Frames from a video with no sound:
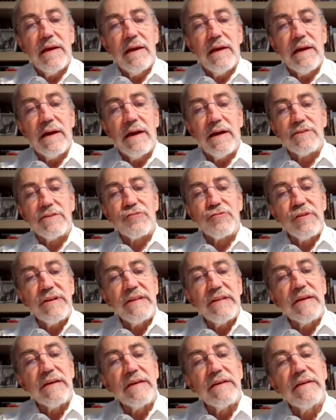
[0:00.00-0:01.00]
has
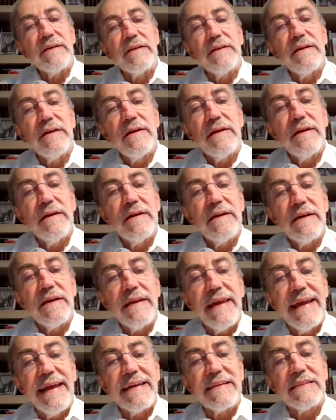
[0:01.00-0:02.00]
written,
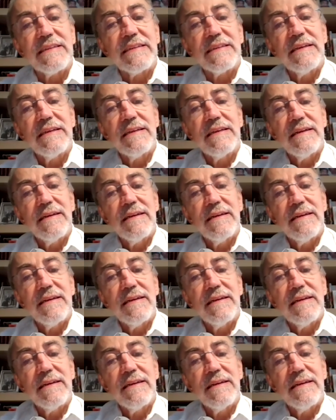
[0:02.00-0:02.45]
yes,